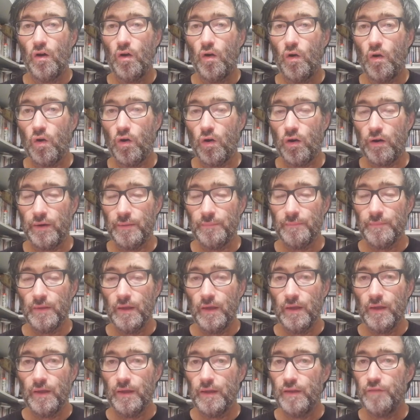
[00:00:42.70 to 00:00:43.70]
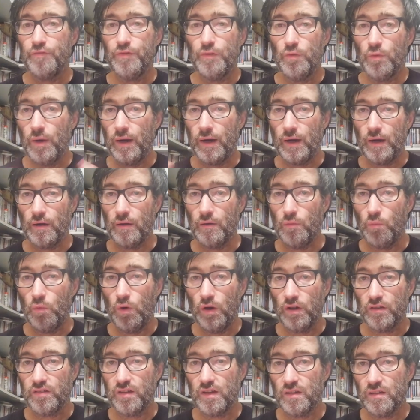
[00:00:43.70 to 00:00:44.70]
or if you are
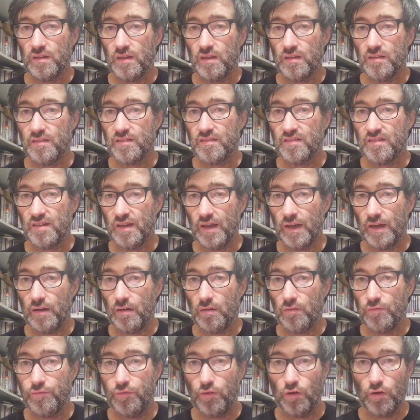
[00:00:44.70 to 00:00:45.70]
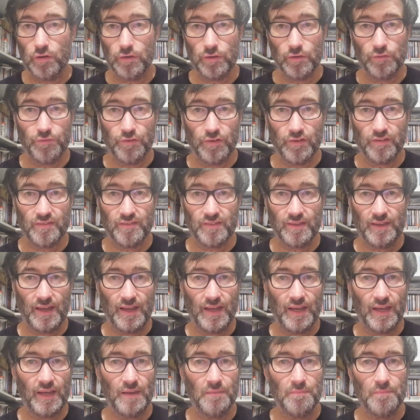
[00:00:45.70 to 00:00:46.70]
watching this channel for the first
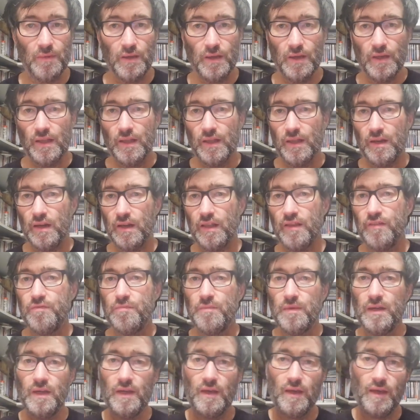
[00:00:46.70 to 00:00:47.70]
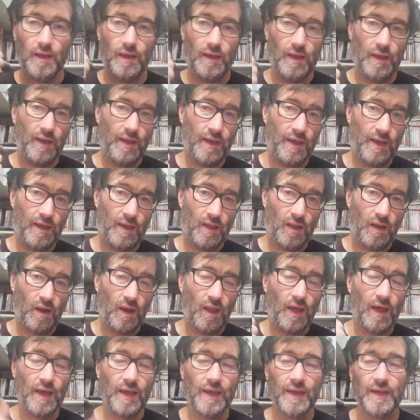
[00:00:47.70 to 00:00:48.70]
time, leave me a
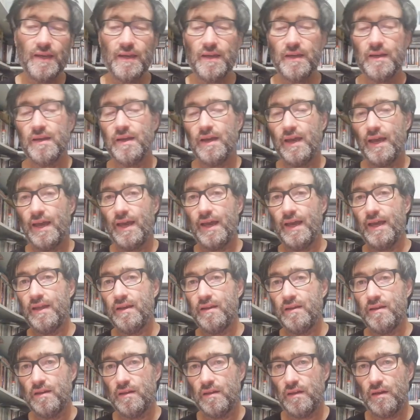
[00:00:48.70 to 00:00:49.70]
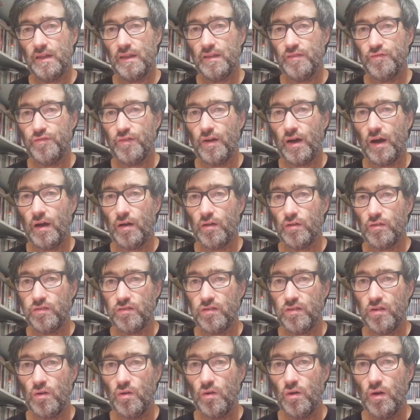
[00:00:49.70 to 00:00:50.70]
like and leave
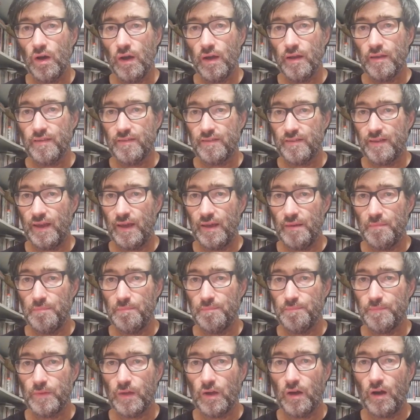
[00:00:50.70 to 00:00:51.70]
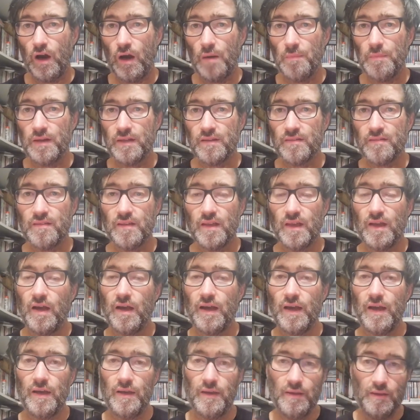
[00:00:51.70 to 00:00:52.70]
also some comments
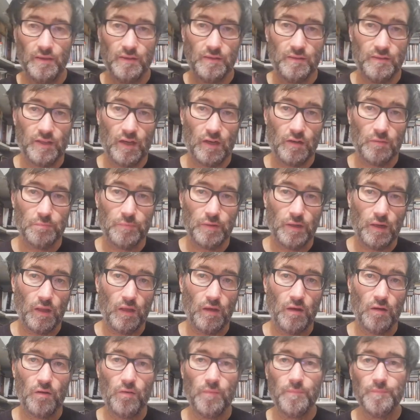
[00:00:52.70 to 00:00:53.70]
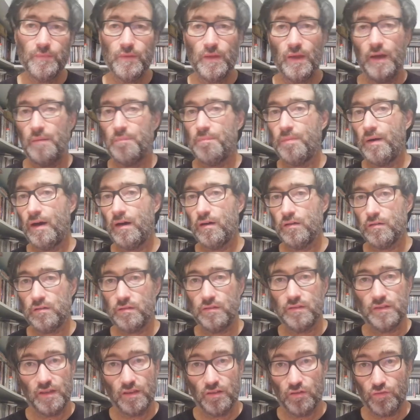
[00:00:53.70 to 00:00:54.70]
down below about
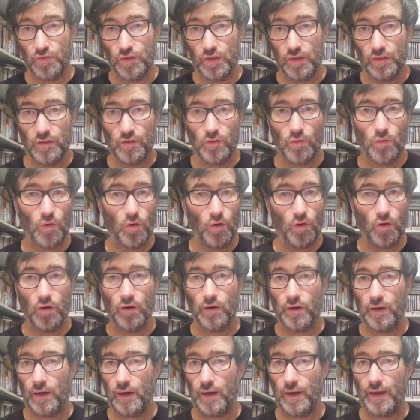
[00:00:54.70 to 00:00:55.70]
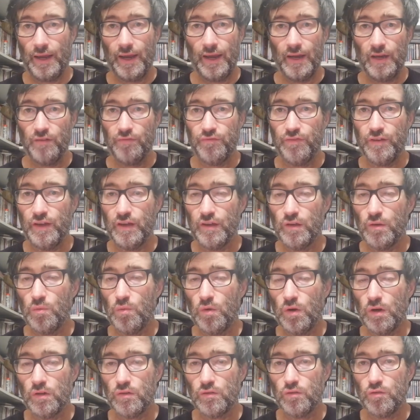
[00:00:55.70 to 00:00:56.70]
this video or anything you
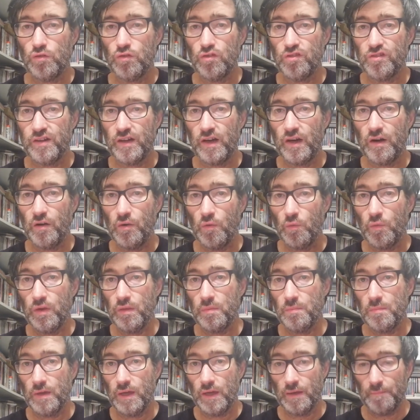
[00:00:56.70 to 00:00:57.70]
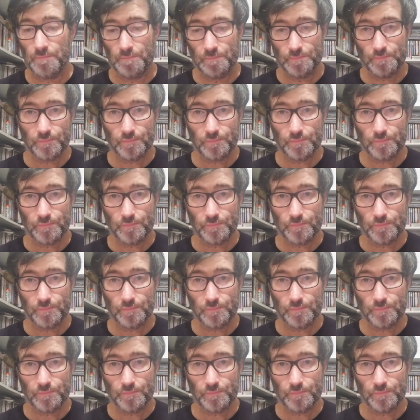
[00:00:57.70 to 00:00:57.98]
want to share with me.